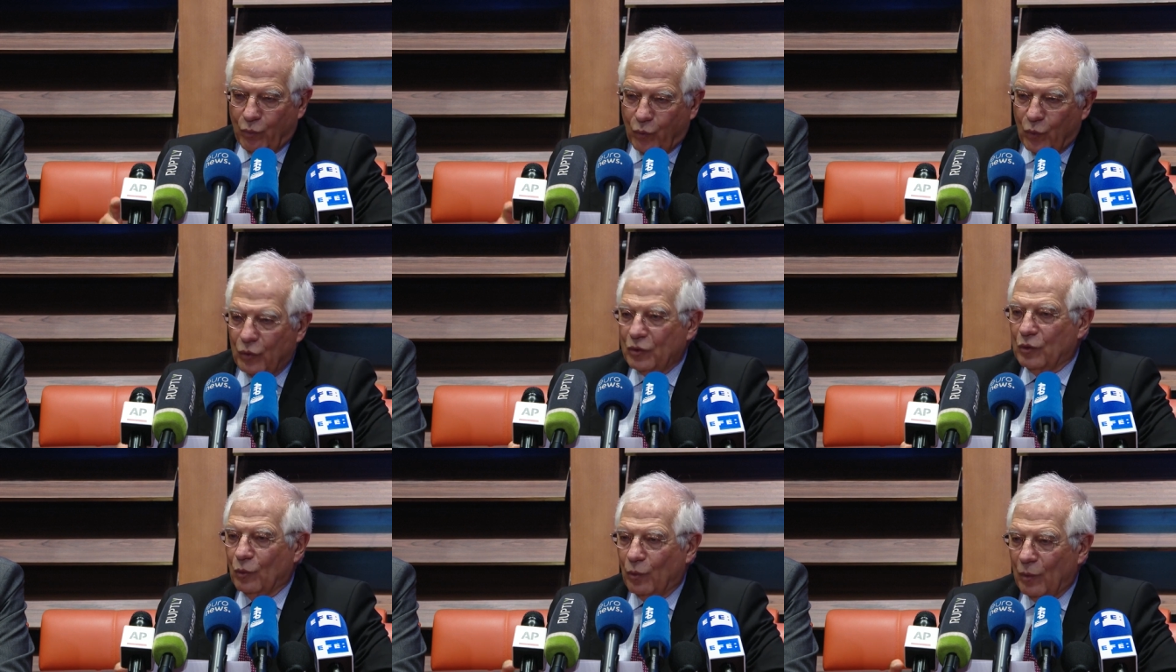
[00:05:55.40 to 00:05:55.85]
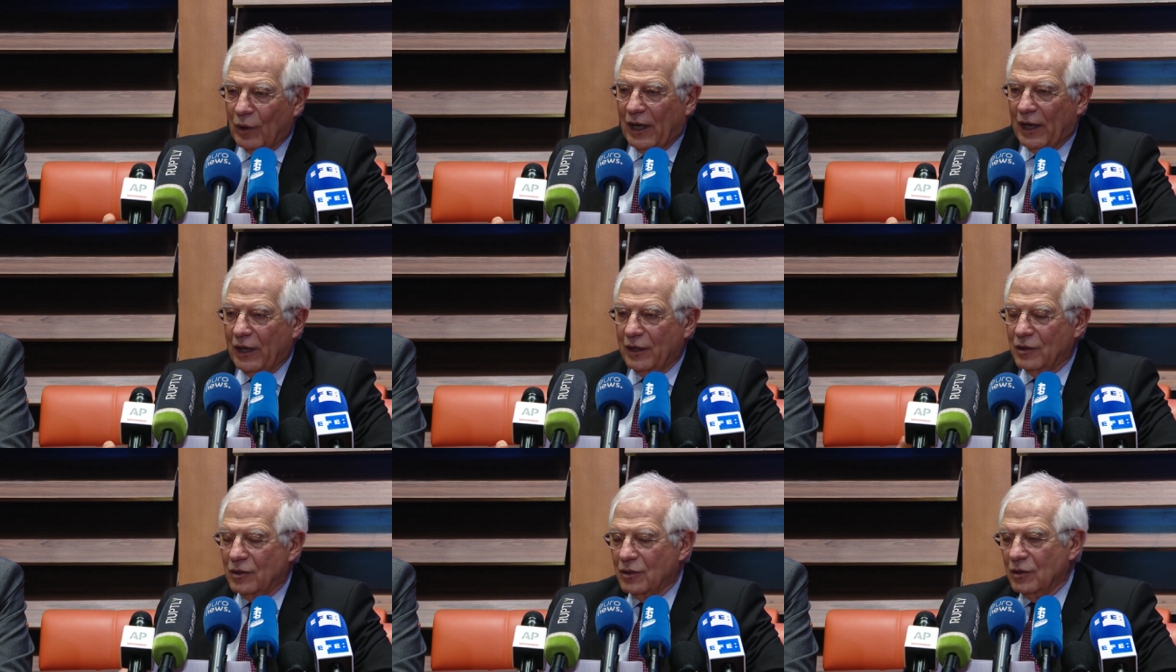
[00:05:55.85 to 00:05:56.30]
would
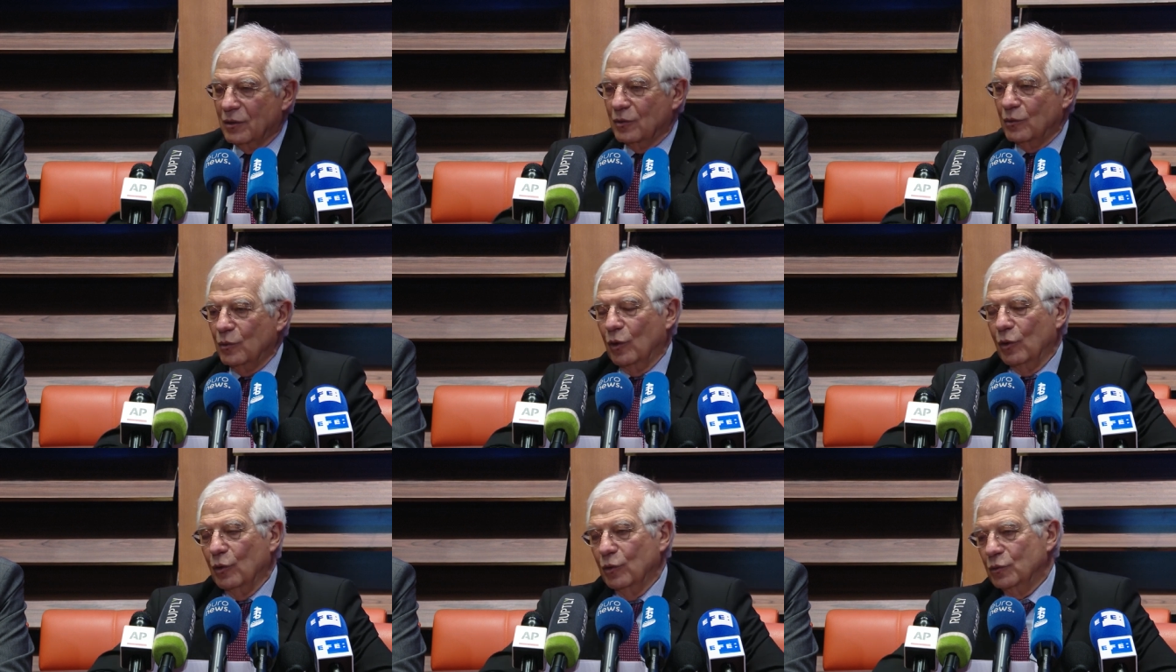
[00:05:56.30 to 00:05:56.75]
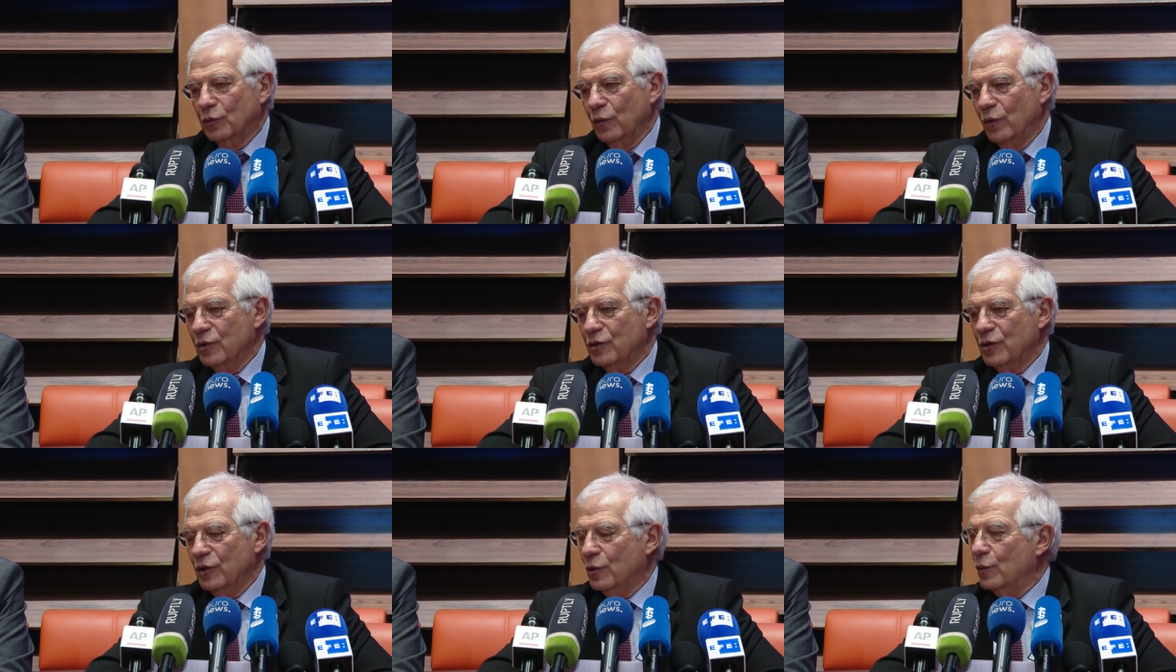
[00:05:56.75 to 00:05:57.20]
oblige to go to
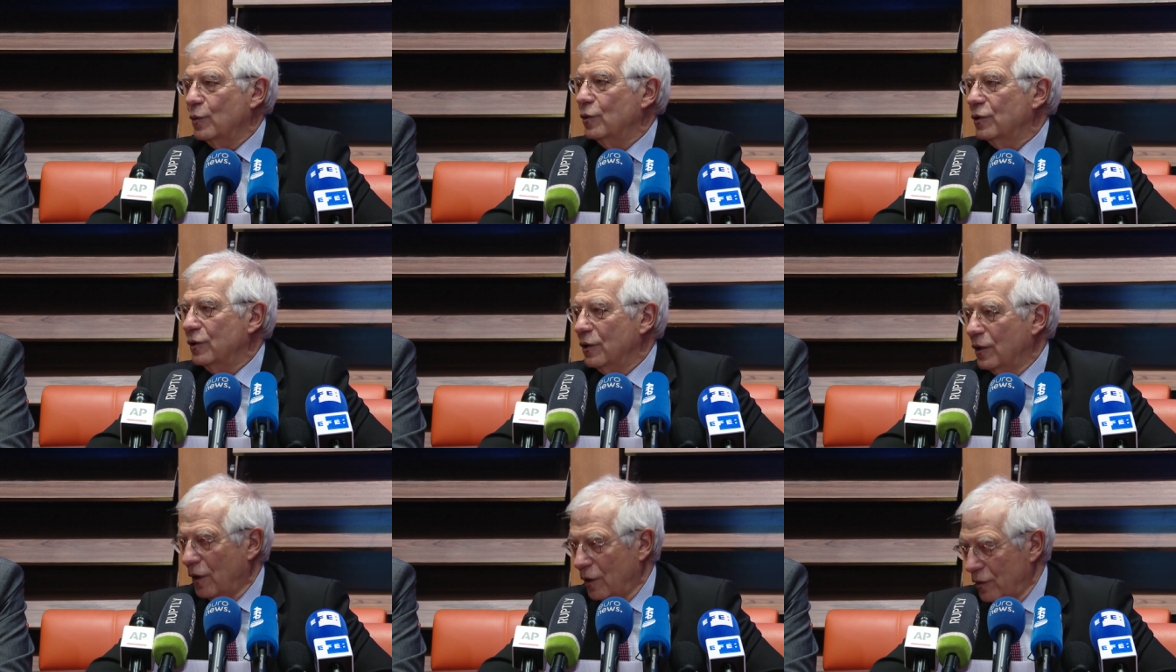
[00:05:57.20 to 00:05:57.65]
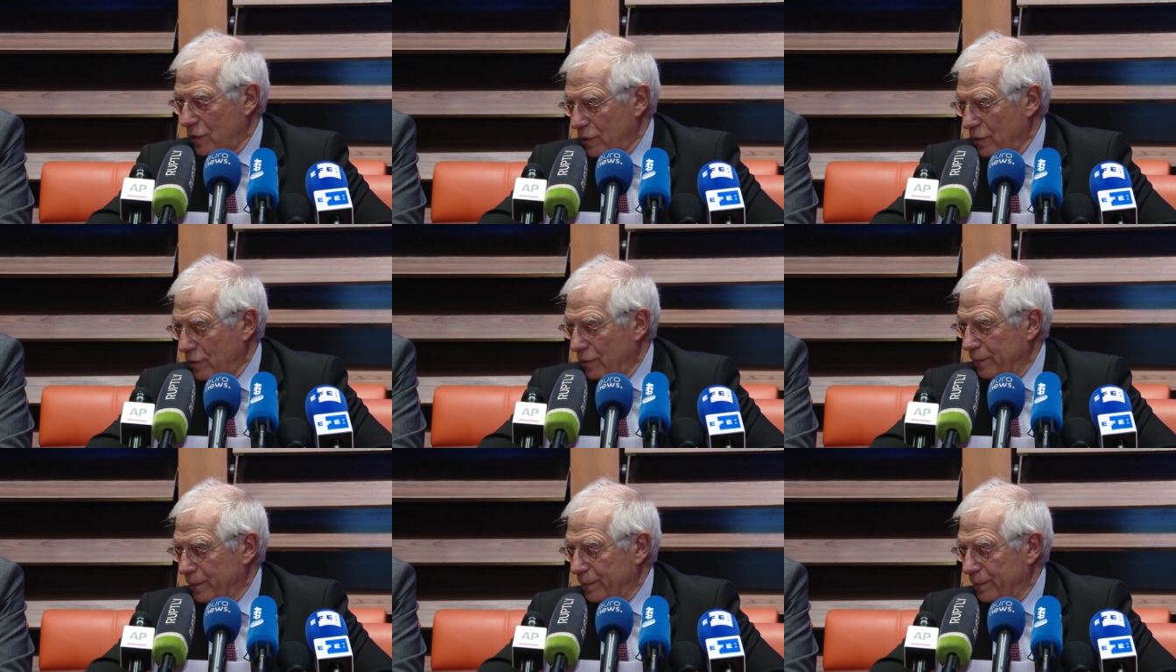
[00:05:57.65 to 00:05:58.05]
the Security Council.